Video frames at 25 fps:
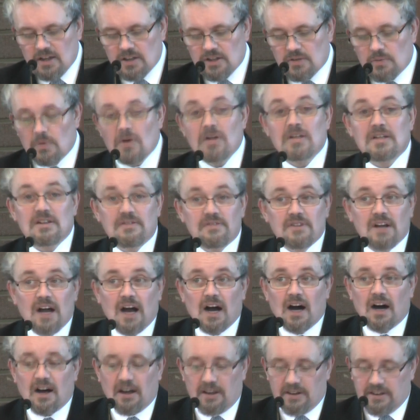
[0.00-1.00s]
The work of
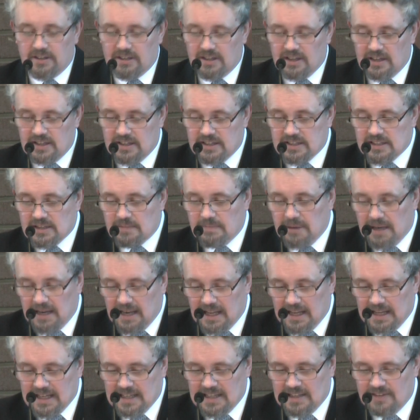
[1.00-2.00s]
God is to
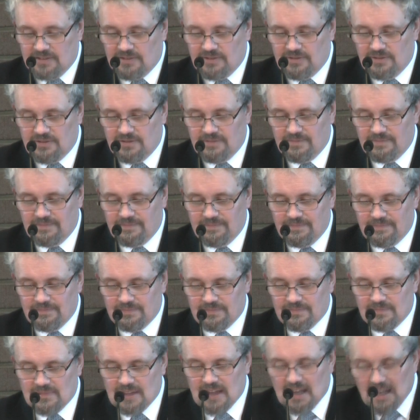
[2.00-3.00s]
believe.
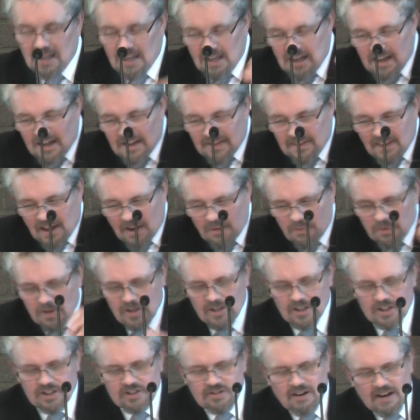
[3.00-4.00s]
And that
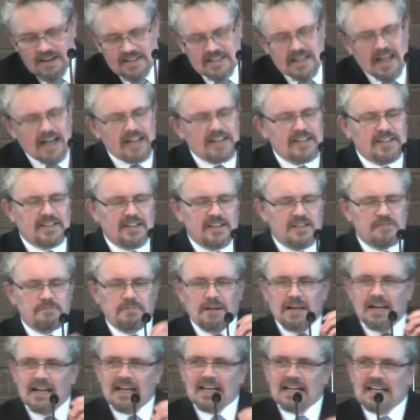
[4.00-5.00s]
word translated as
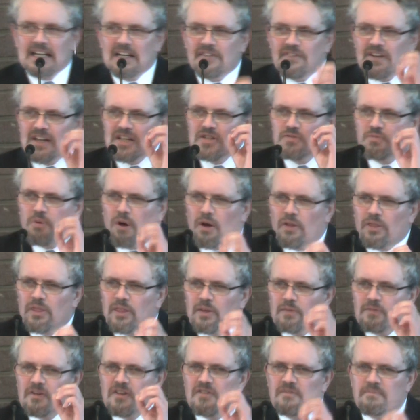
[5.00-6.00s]
believe is one
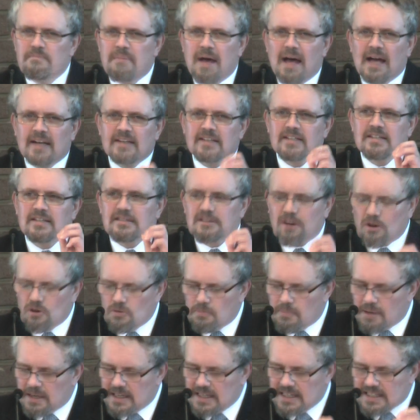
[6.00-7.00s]
that we've met
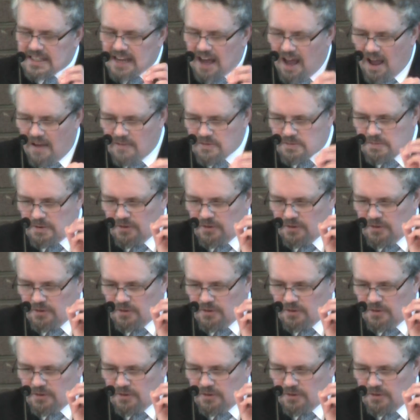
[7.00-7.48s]
so many times